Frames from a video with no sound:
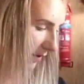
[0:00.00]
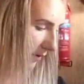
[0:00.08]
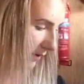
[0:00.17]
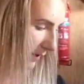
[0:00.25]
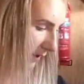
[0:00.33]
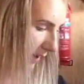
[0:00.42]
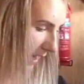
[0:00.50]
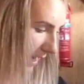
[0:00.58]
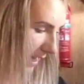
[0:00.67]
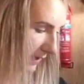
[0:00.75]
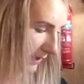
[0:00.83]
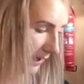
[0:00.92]
It also
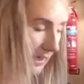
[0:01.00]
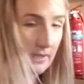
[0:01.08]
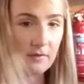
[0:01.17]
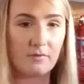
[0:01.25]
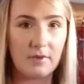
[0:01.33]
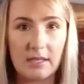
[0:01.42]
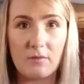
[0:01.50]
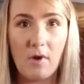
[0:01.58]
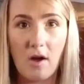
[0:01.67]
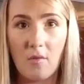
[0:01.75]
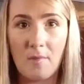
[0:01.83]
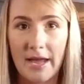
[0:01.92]
has, like, it's a really
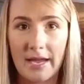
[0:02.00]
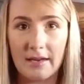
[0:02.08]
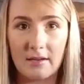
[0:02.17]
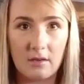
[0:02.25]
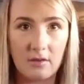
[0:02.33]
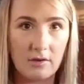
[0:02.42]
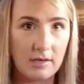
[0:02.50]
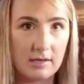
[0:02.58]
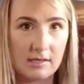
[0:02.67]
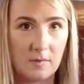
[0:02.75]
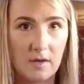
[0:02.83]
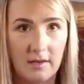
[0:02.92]
well made
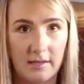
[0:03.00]
unit as well.